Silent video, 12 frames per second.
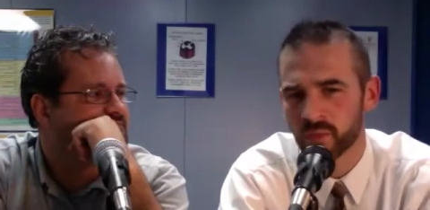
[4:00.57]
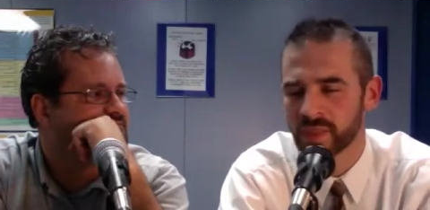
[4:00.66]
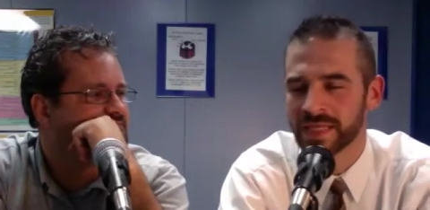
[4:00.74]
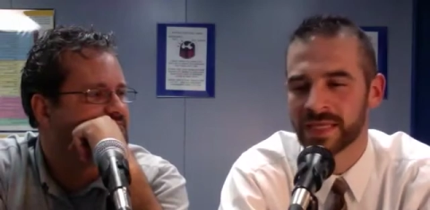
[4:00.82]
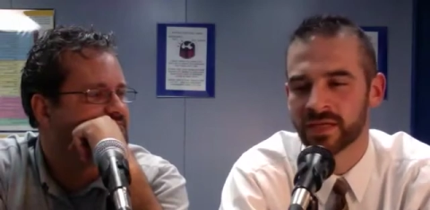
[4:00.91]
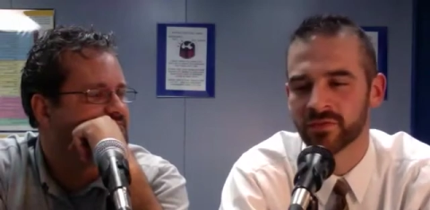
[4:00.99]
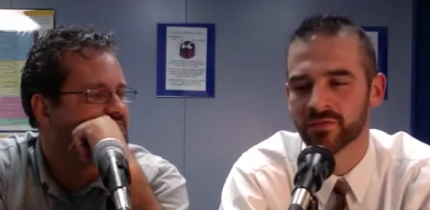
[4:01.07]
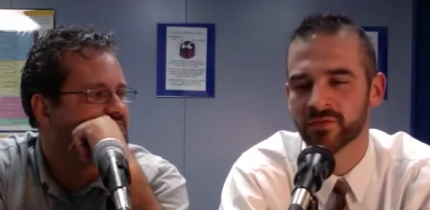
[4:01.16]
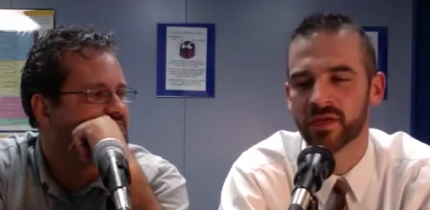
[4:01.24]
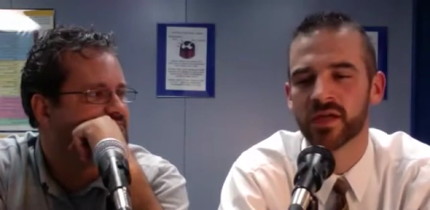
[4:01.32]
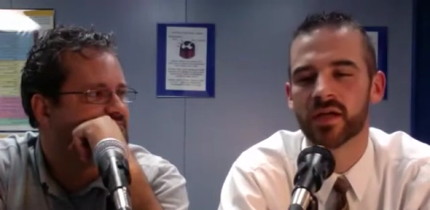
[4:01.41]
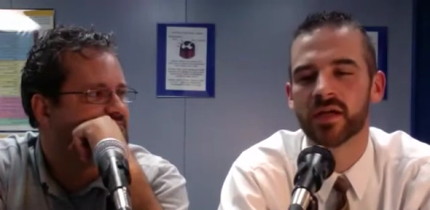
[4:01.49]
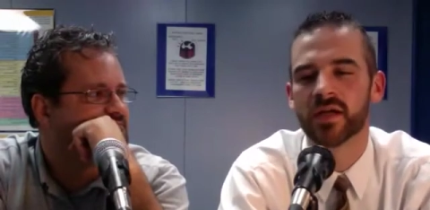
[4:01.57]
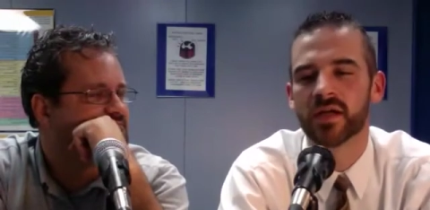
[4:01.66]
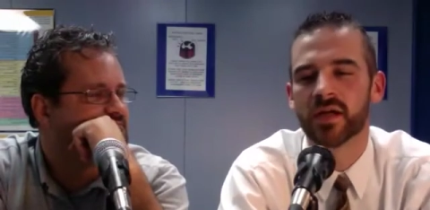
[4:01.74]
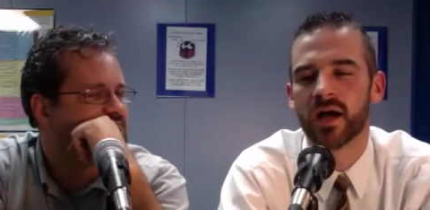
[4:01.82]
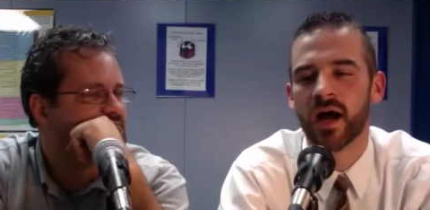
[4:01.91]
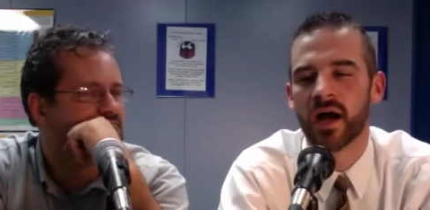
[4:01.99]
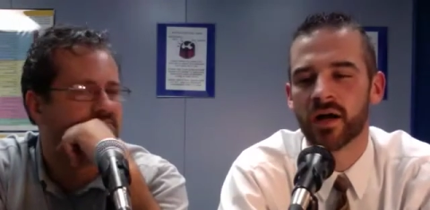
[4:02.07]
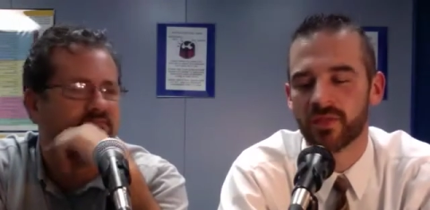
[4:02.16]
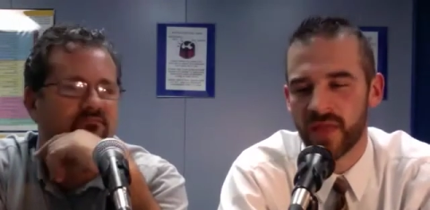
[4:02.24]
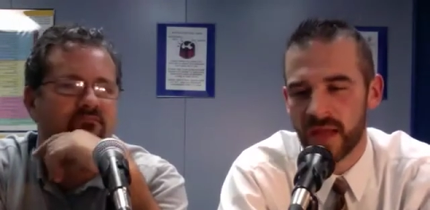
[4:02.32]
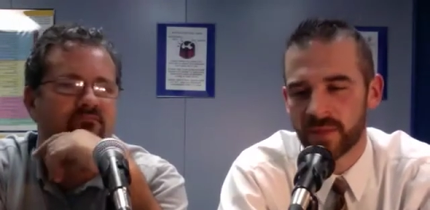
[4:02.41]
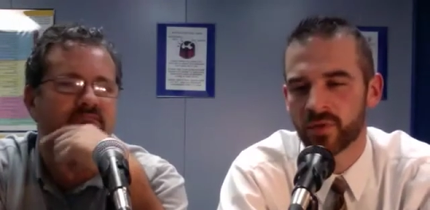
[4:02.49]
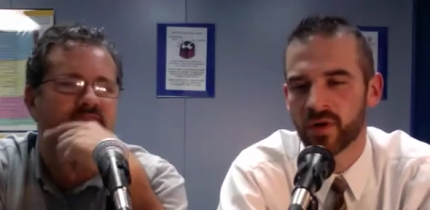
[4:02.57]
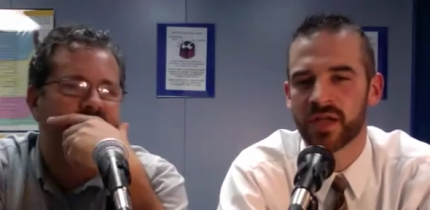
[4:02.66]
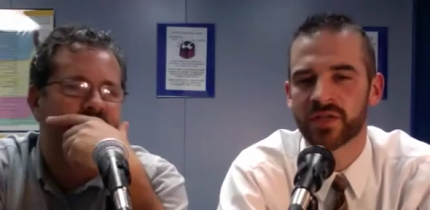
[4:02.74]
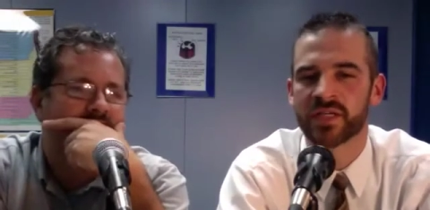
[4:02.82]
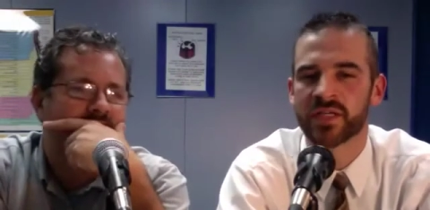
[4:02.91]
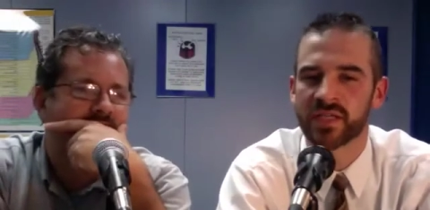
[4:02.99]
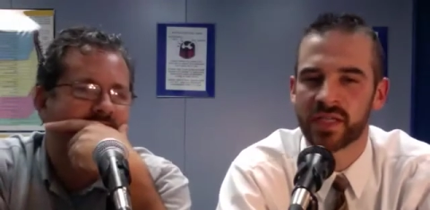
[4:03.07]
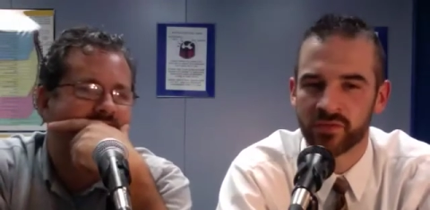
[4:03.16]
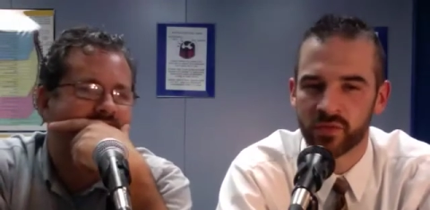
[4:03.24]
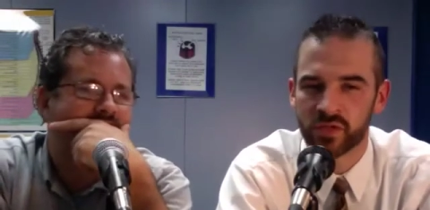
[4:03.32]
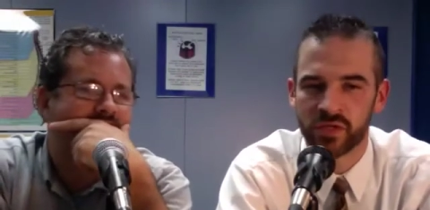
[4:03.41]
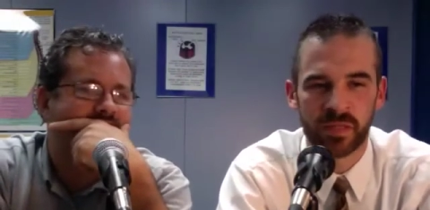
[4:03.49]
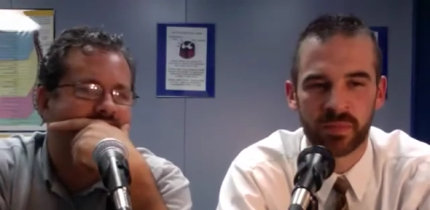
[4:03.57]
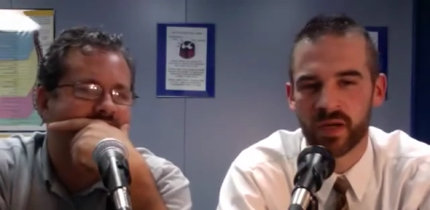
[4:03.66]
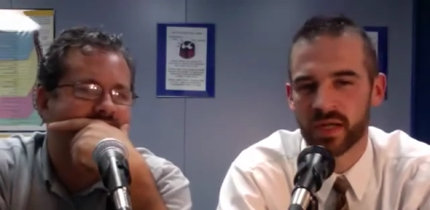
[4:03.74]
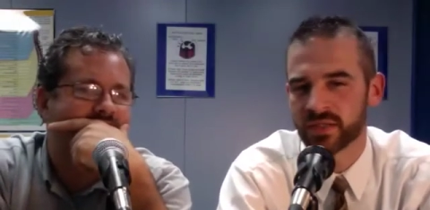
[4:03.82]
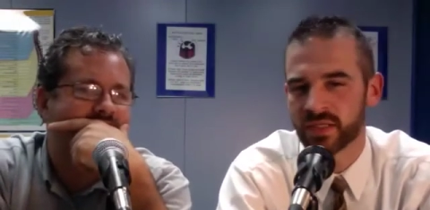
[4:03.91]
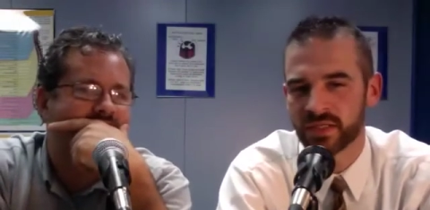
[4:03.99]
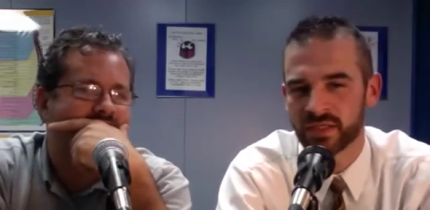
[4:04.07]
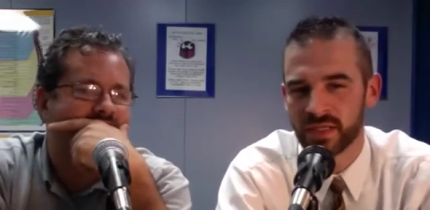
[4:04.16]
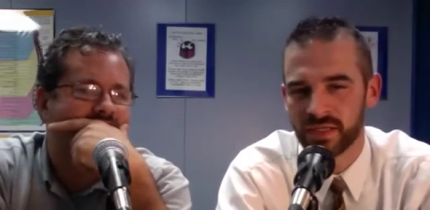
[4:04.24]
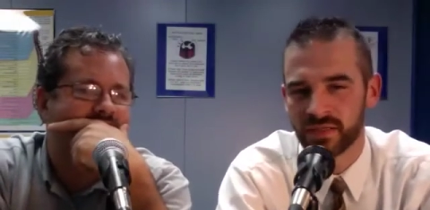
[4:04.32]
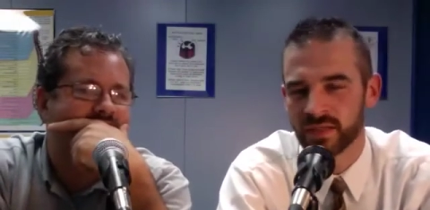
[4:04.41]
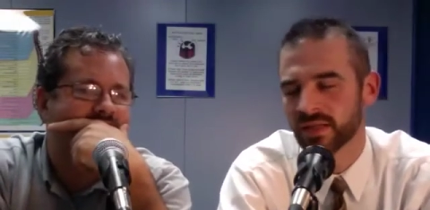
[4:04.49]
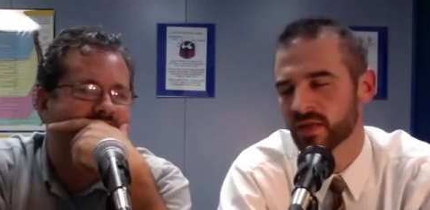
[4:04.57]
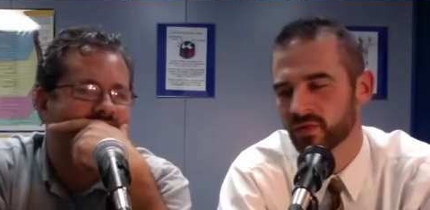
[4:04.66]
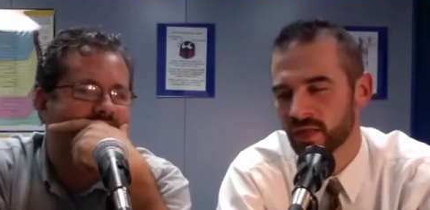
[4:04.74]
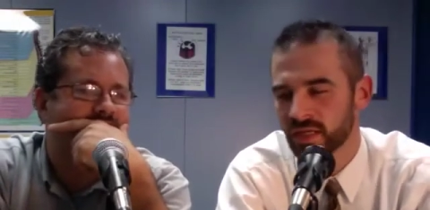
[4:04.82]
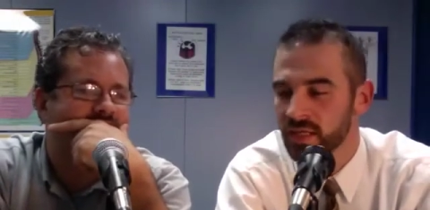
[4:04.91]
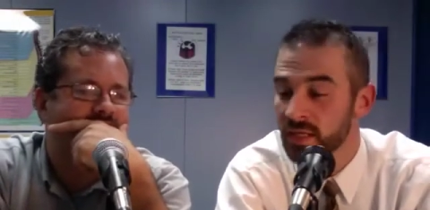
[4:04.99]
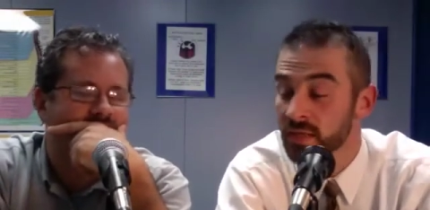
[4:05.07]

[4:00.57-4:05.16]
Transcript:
Speaker 1: we give uh, that process, the evolutionary process, the less likely it